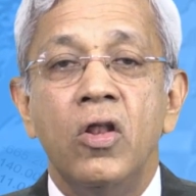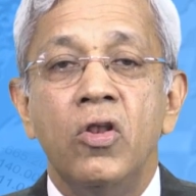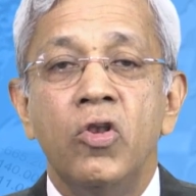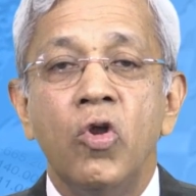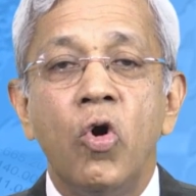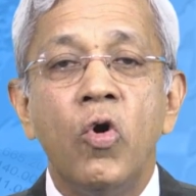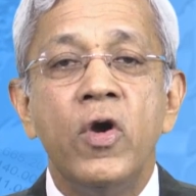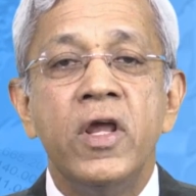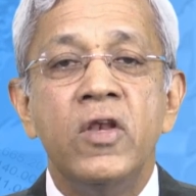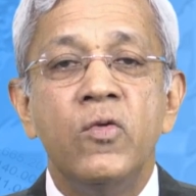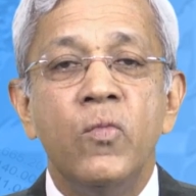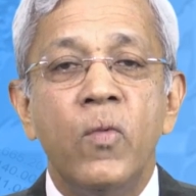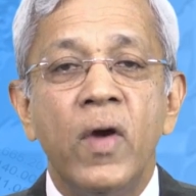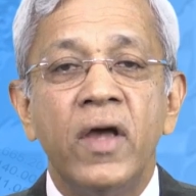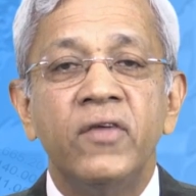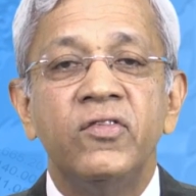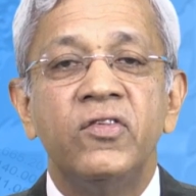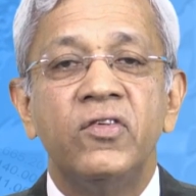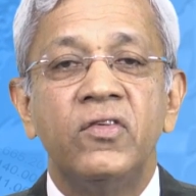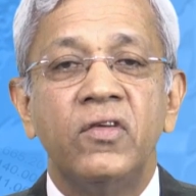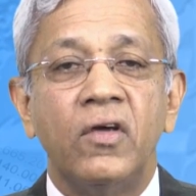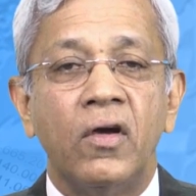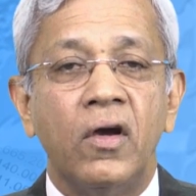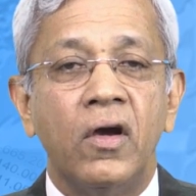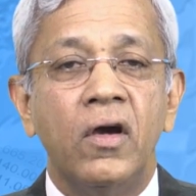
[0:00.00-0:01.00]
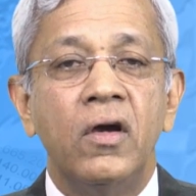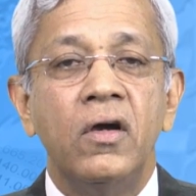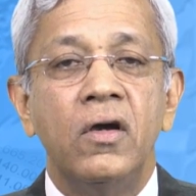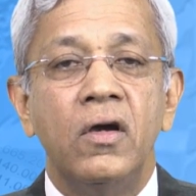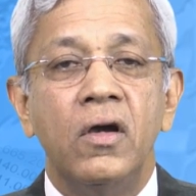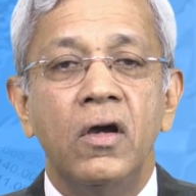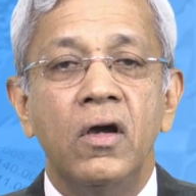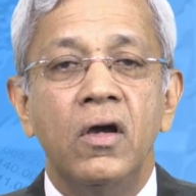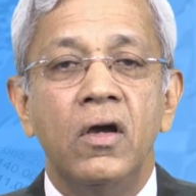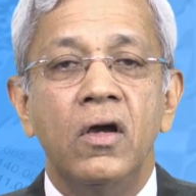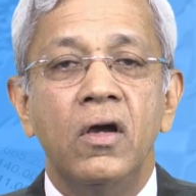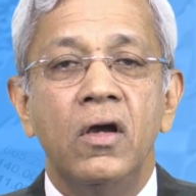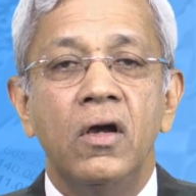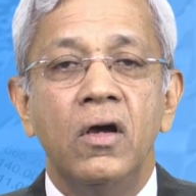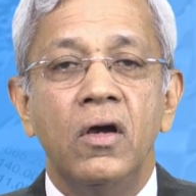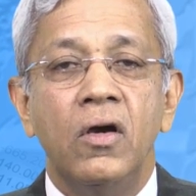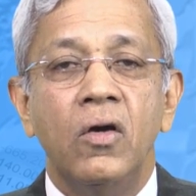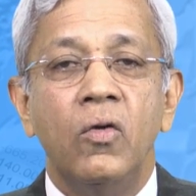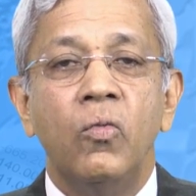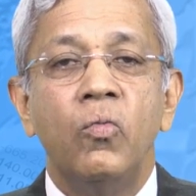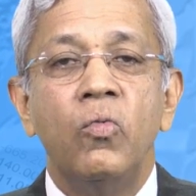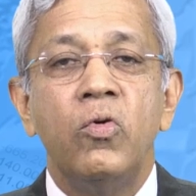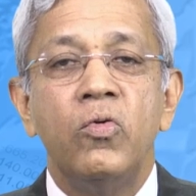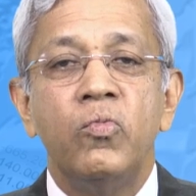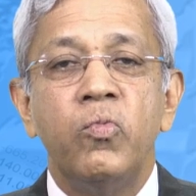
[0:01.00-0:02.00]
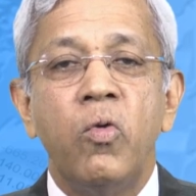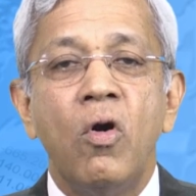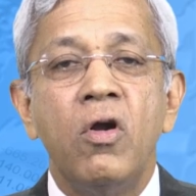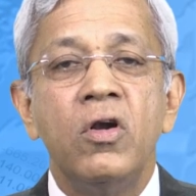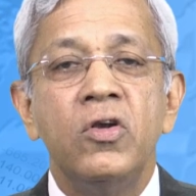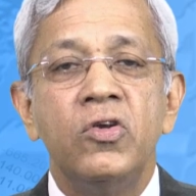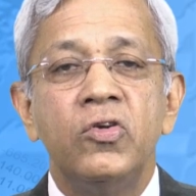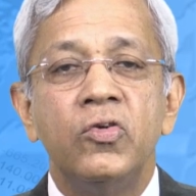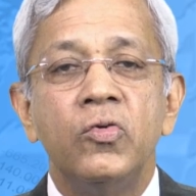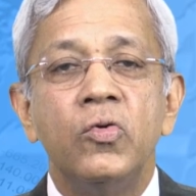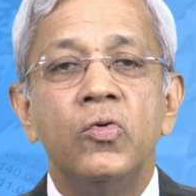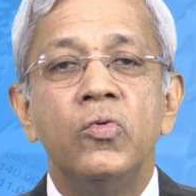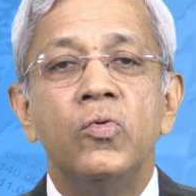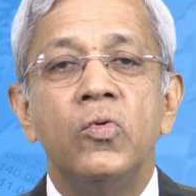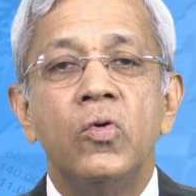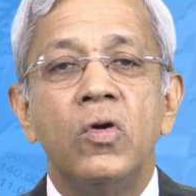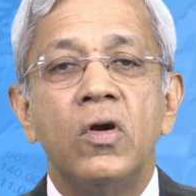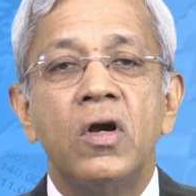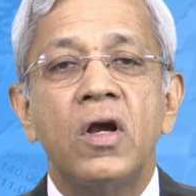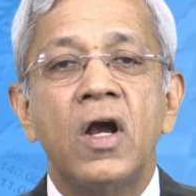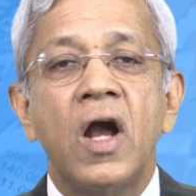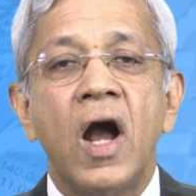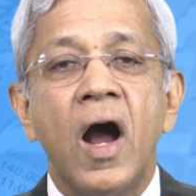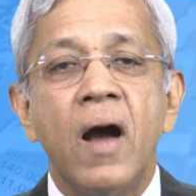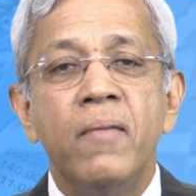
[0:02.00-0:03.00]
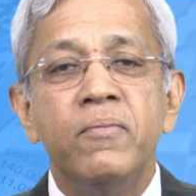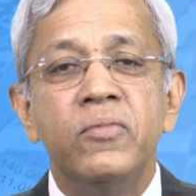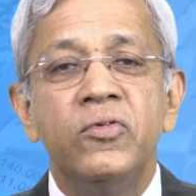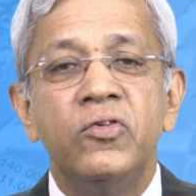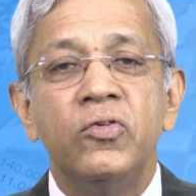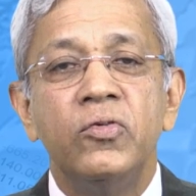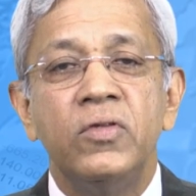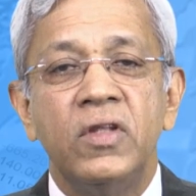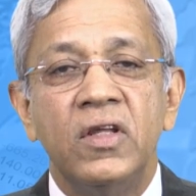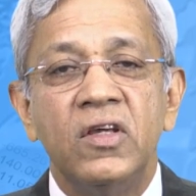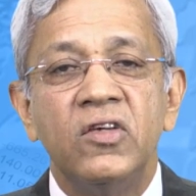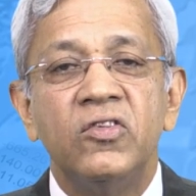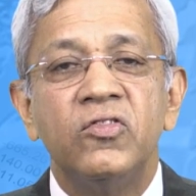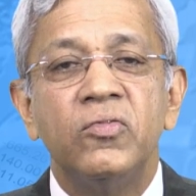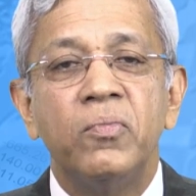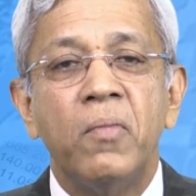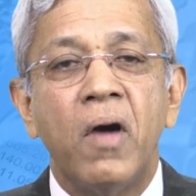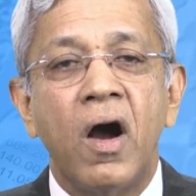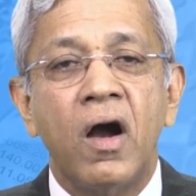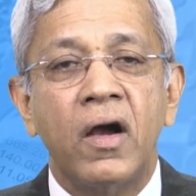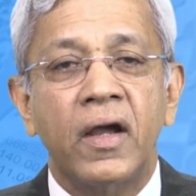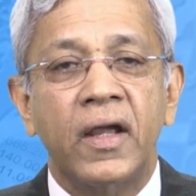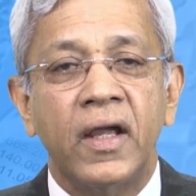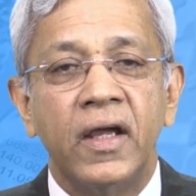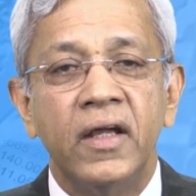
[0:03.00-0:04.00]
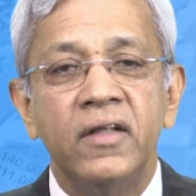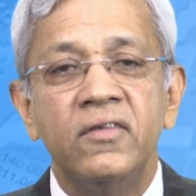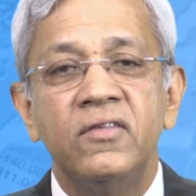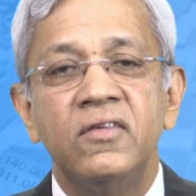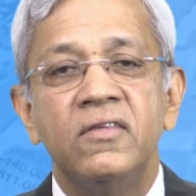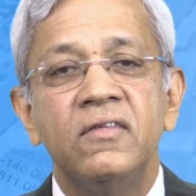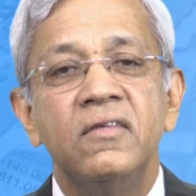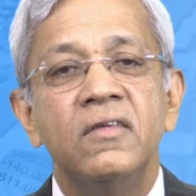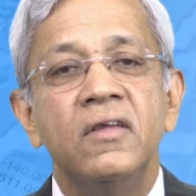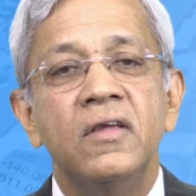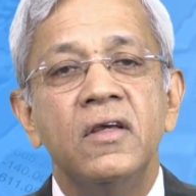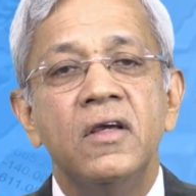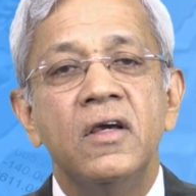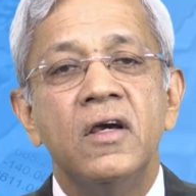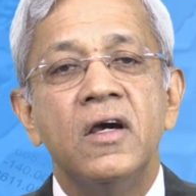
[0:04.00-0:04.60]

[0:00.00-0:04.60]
No investor would want to come to these markets